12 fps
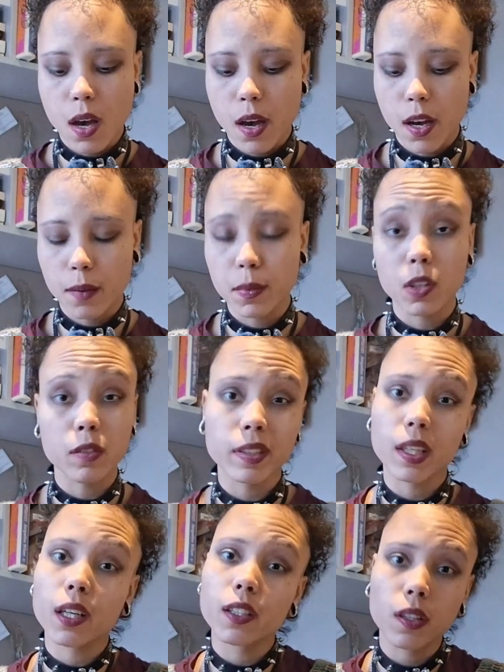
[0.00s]
And
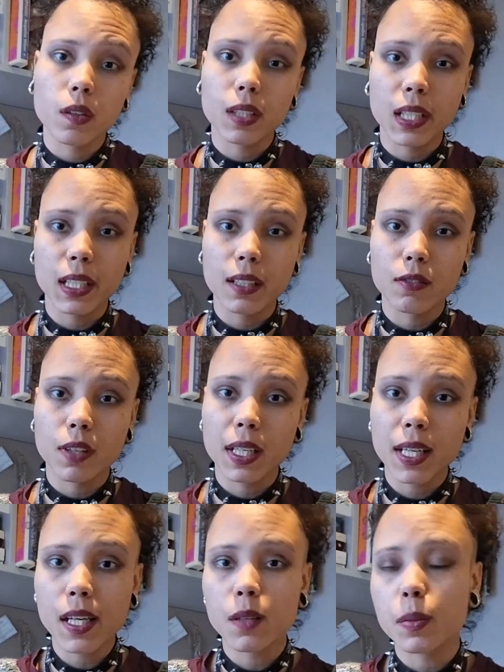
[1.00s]
obviously, I don't need it
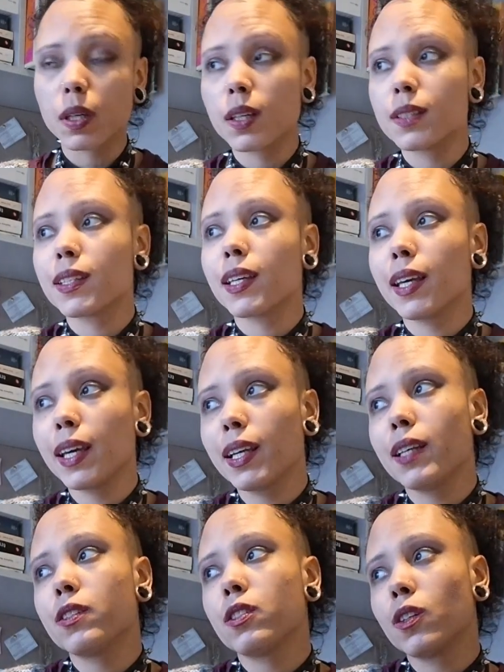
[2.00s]
right now because it
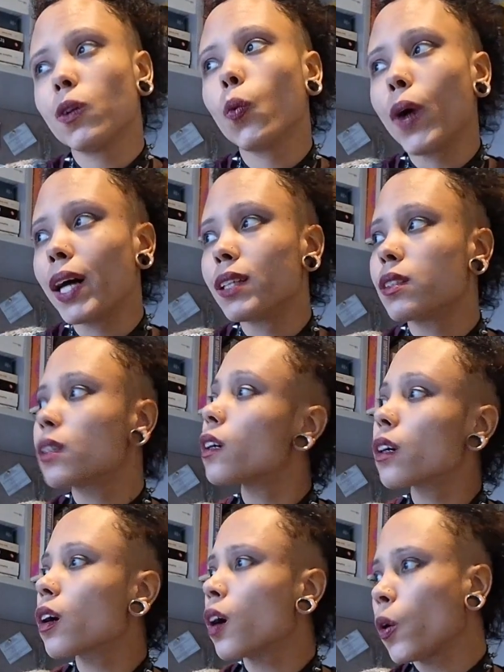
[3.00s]
is still wet
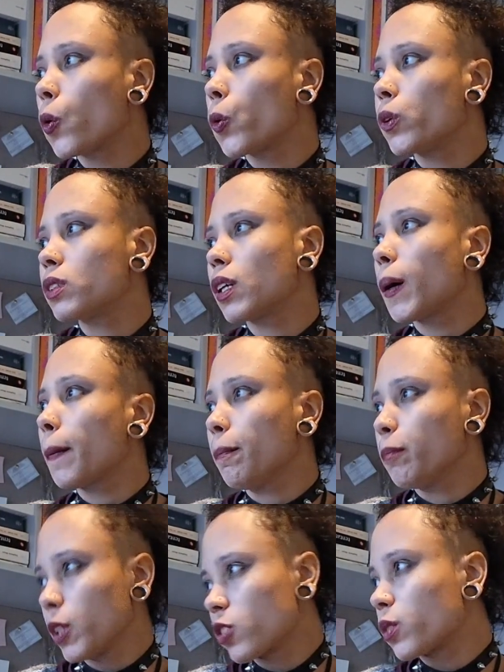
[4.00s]
and cold
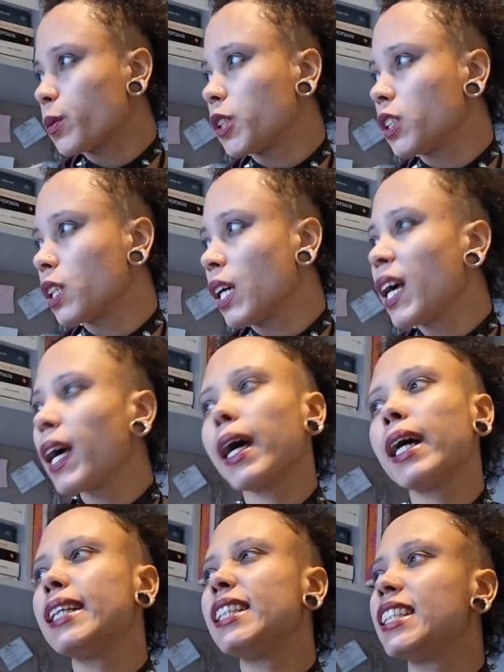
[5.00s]
and miserable
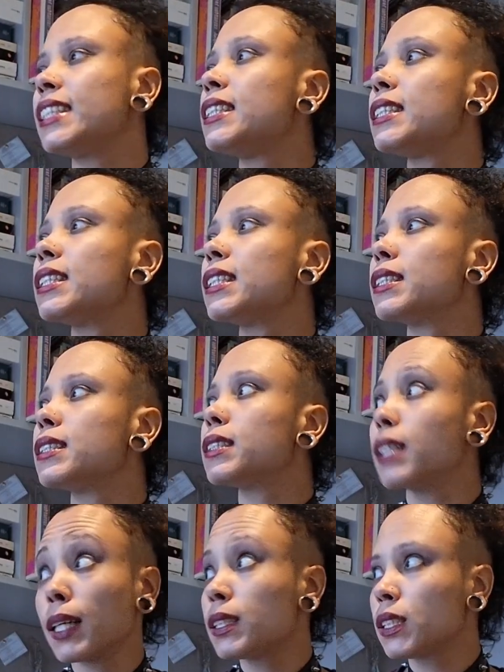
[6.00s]
and
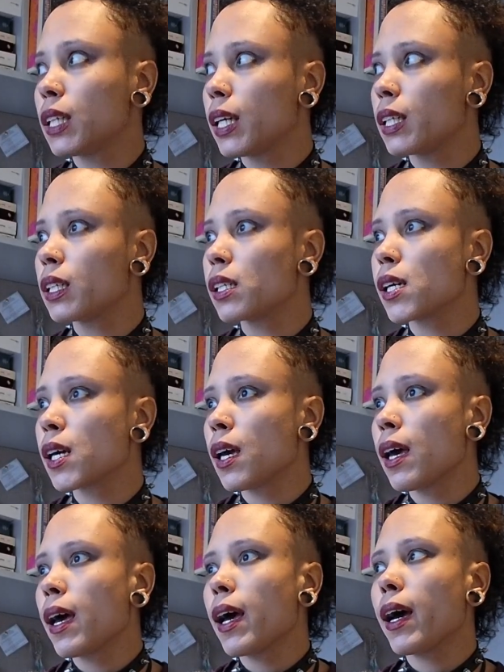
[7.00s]
disgusting.
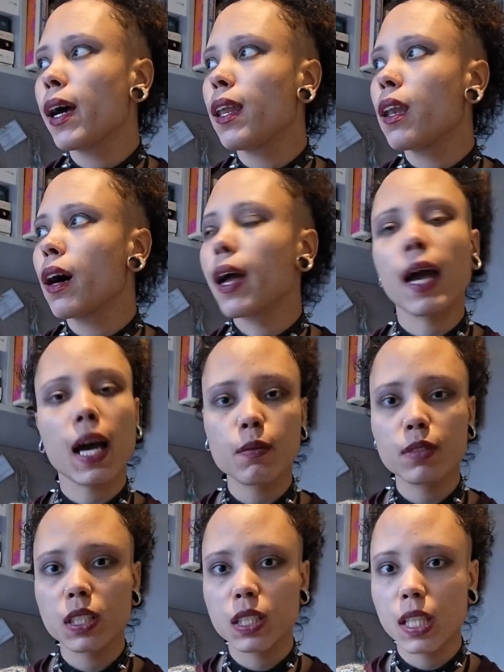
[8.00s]
And I
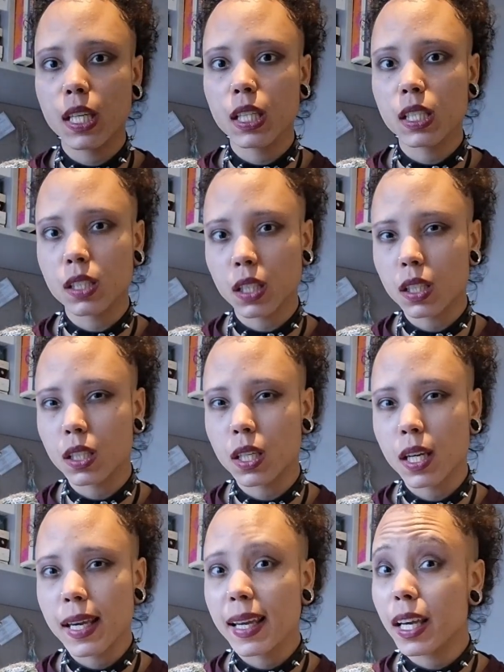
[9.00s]
haven't seen the sun
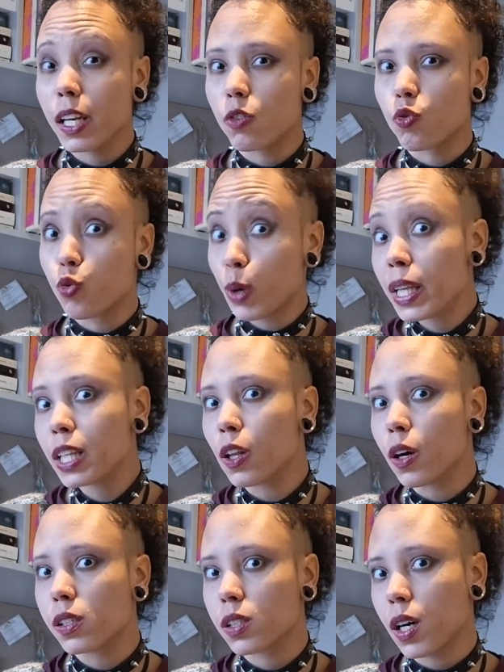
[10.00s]
in a really
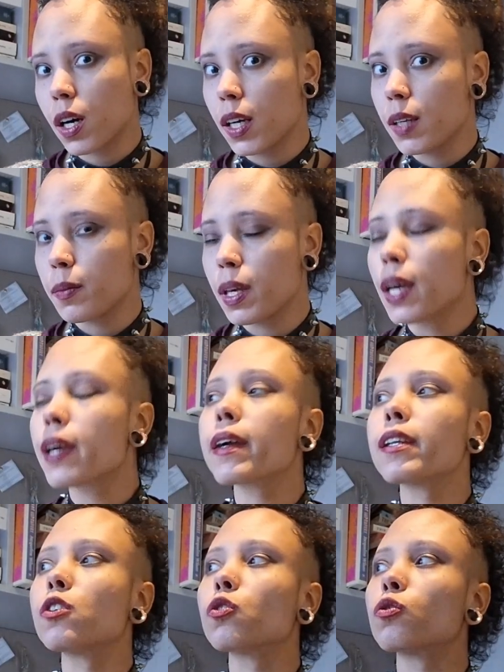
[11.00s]
long time.
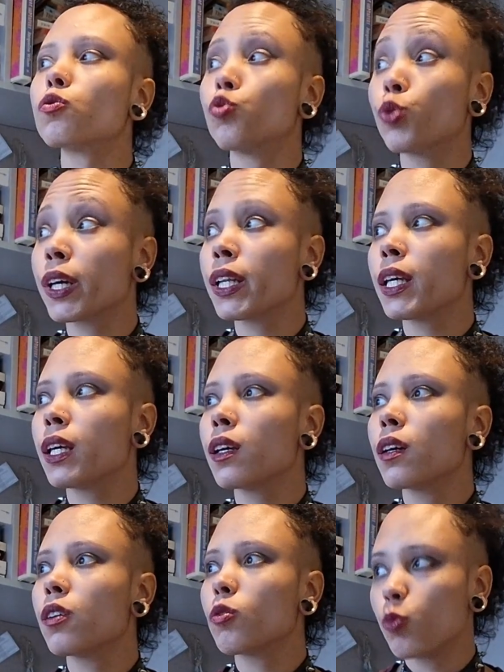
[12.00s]
And it's really,
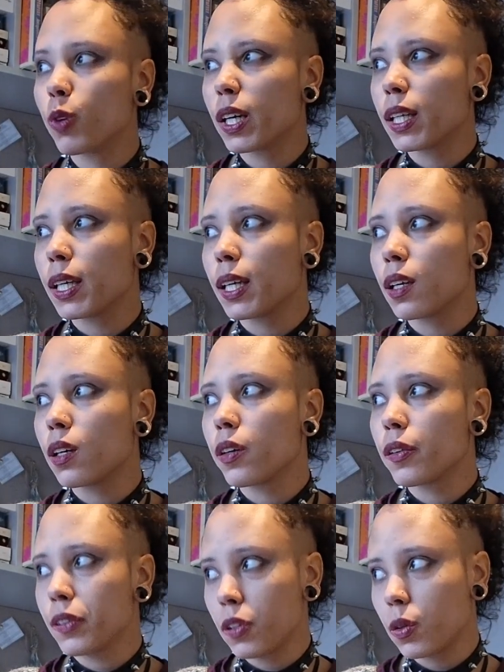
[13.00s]
really
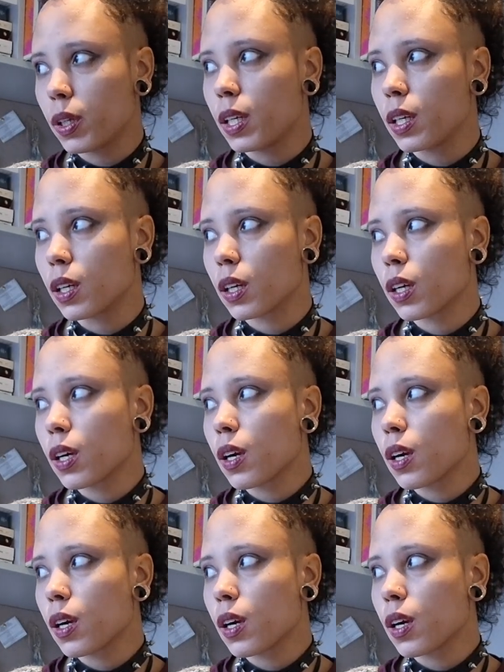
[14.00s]
annoying.